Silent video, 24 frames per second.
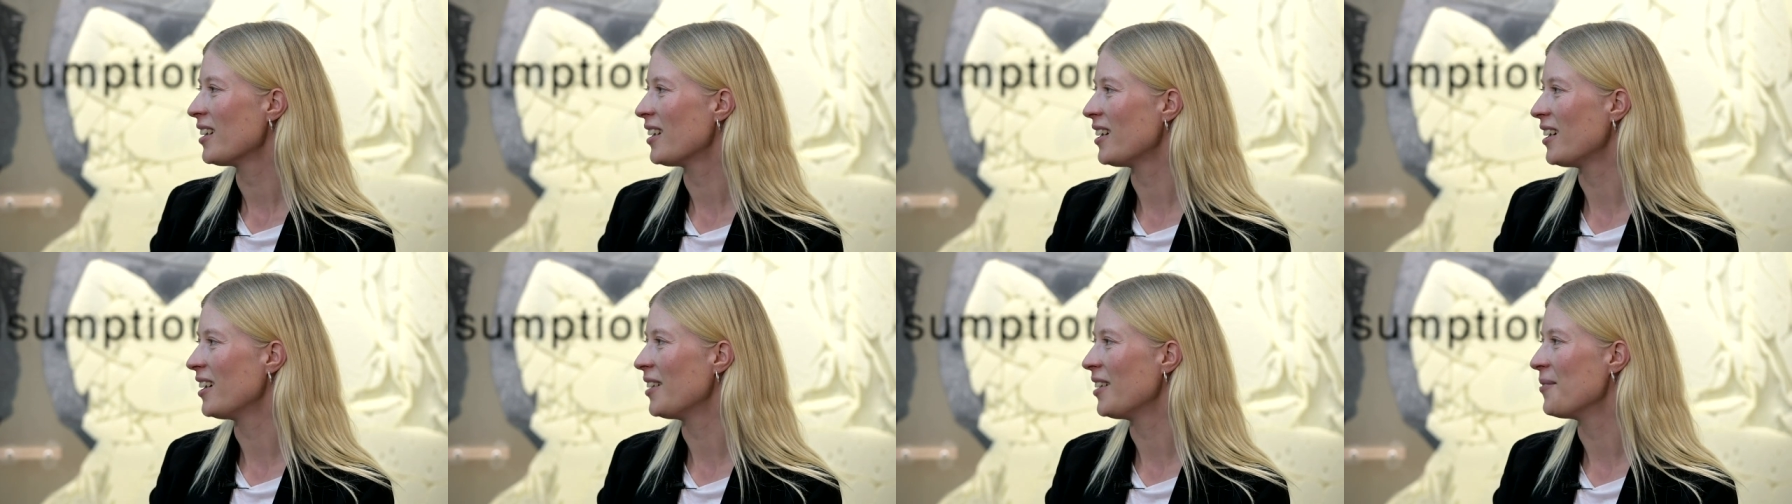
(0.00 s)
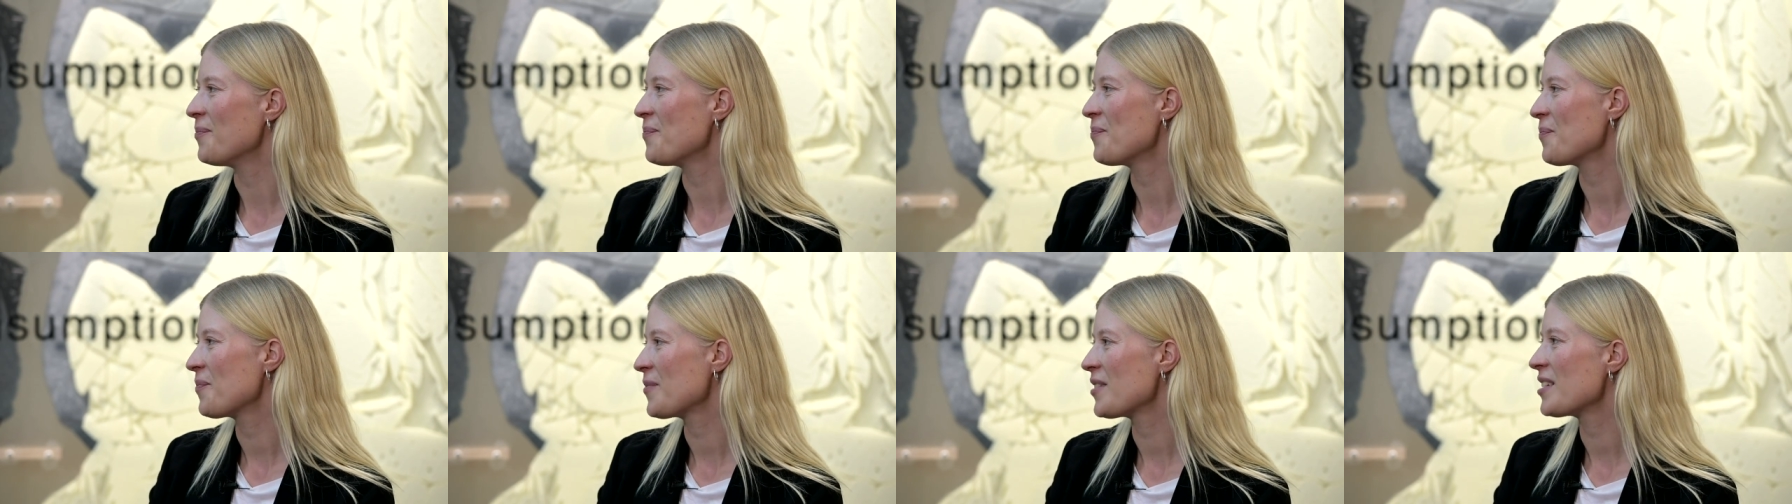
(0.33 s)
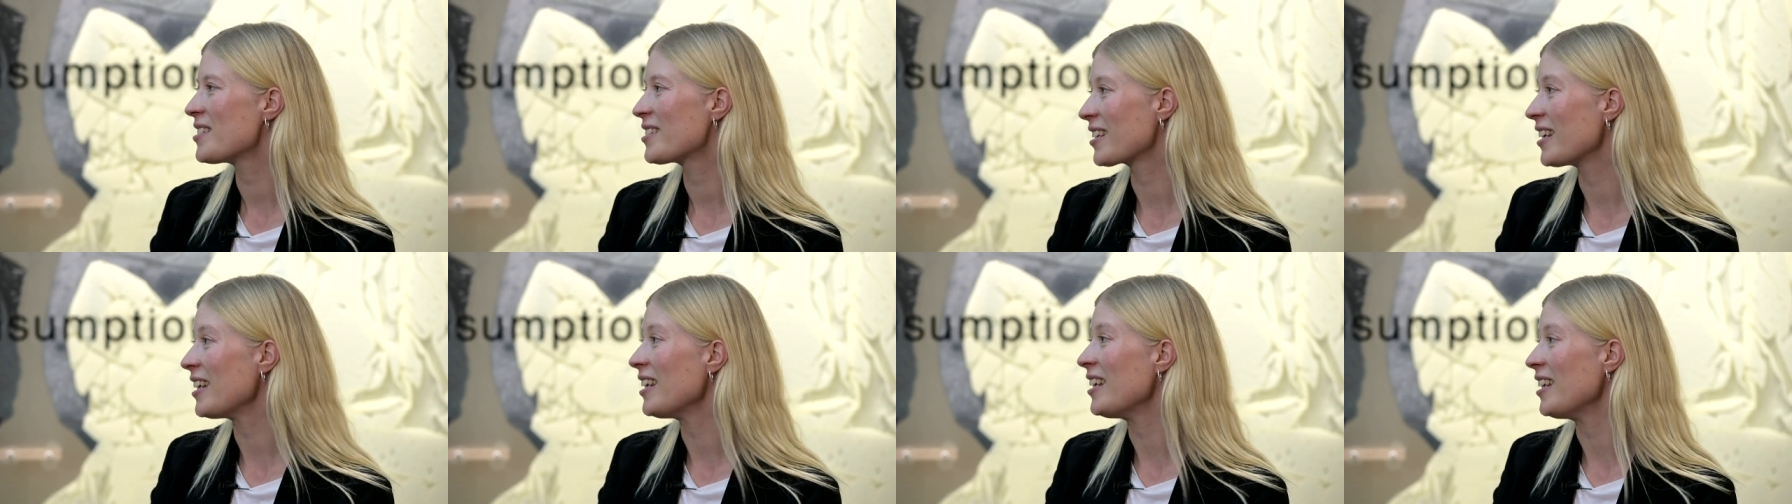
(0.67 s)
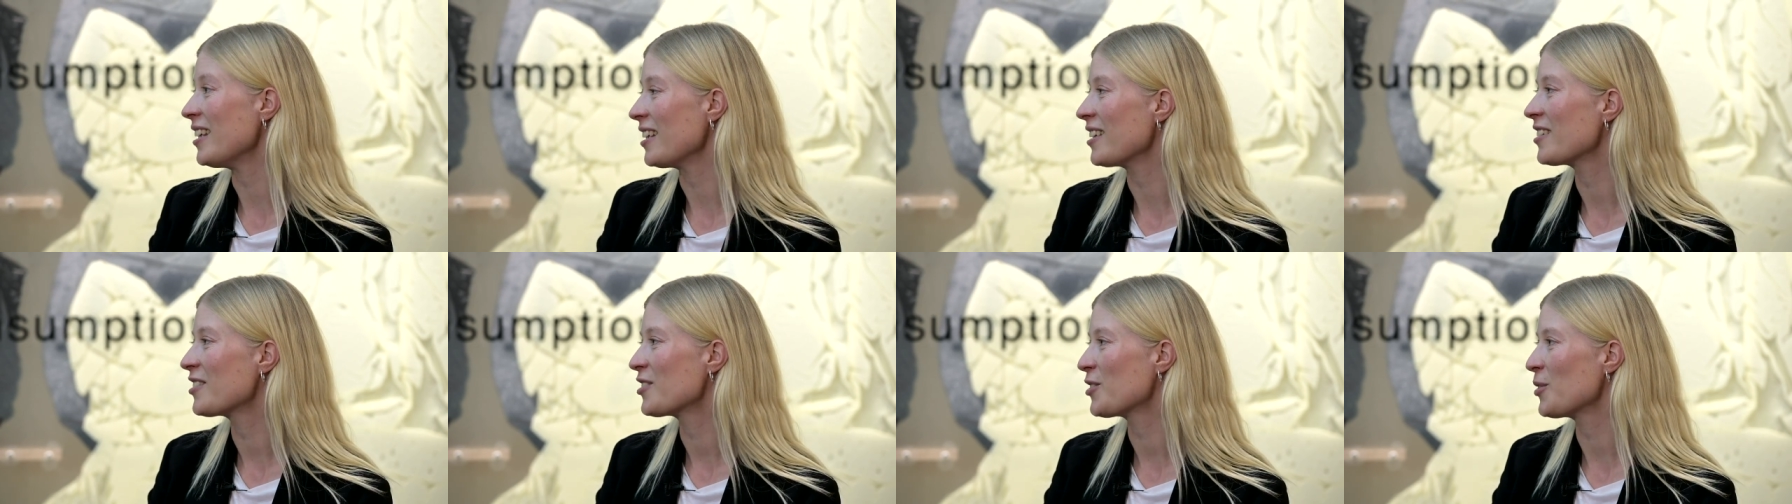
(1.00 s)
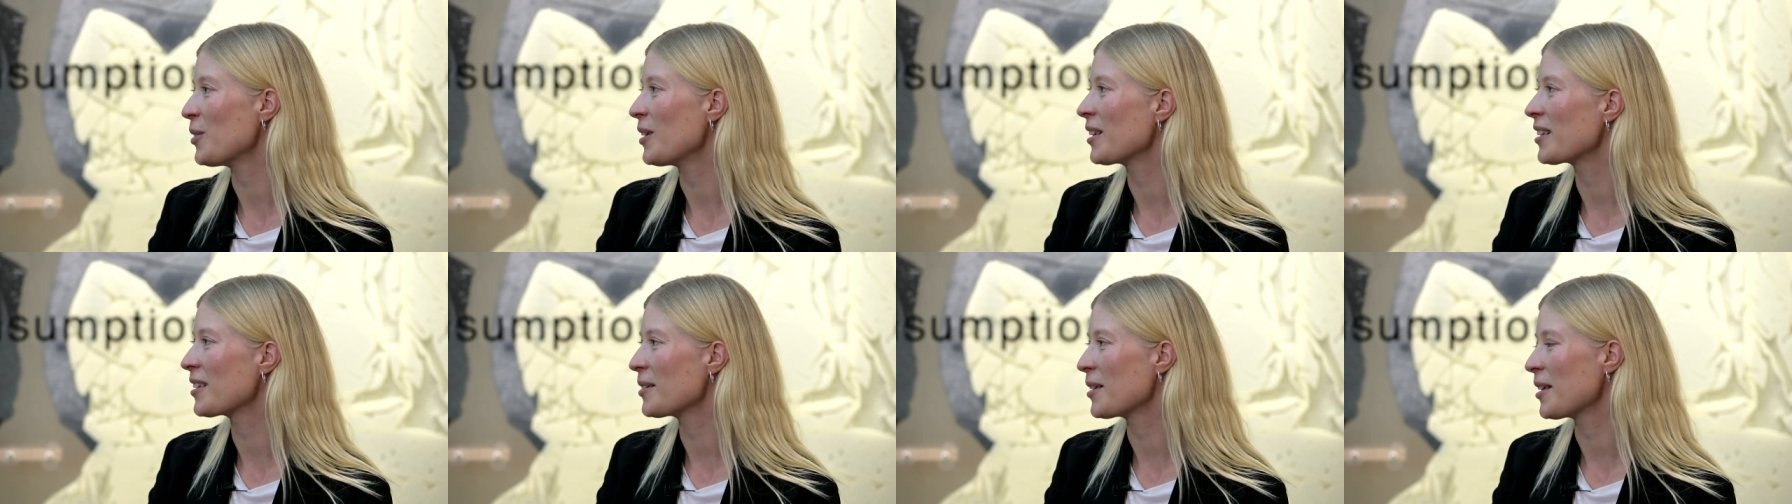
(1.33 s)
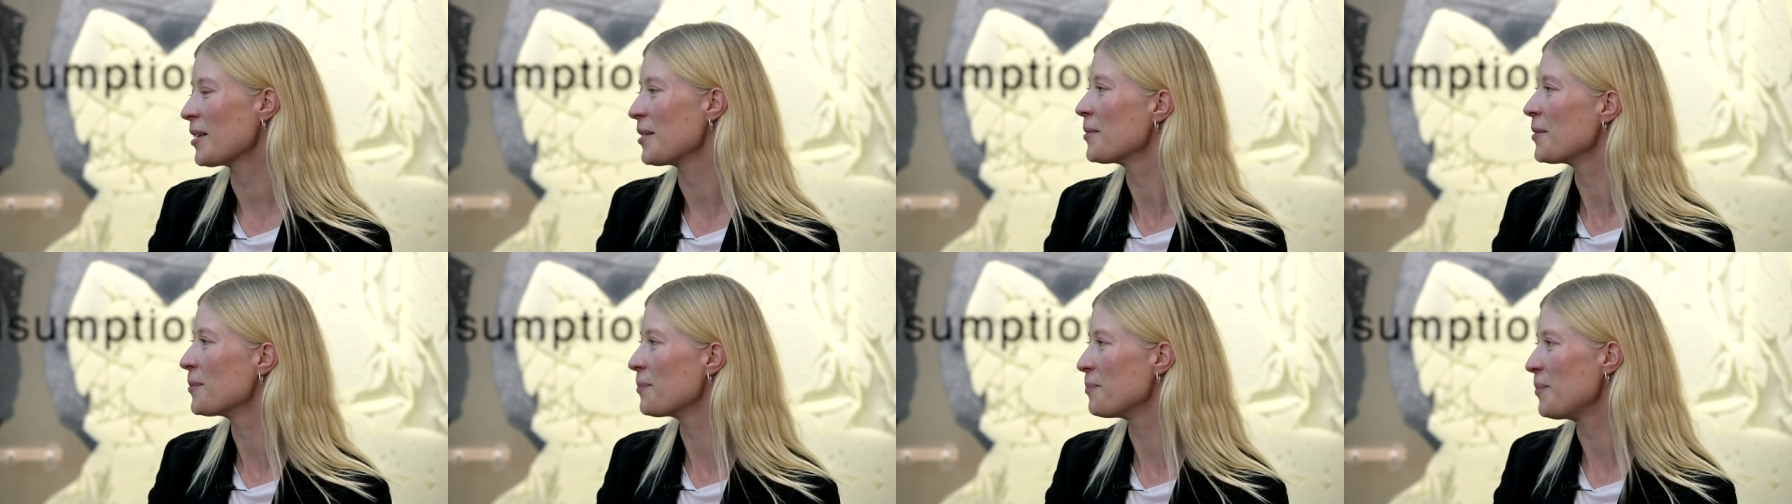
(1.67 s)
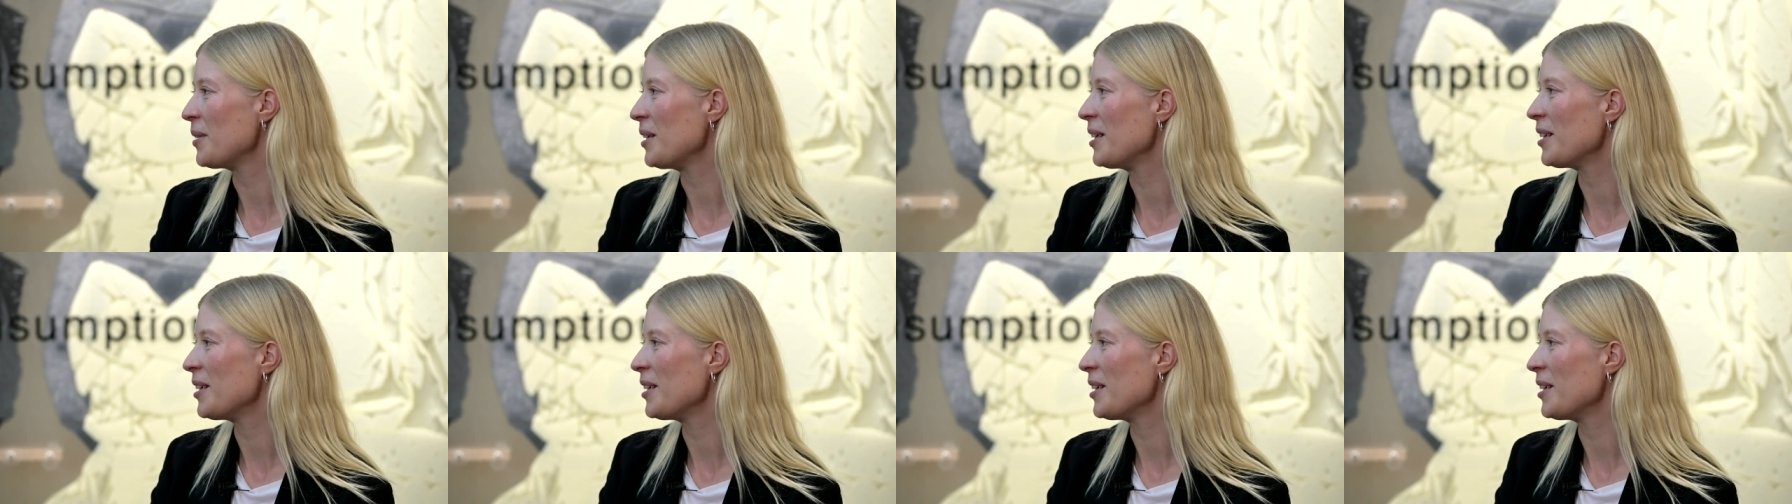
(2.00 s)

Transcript: um, skiing so I can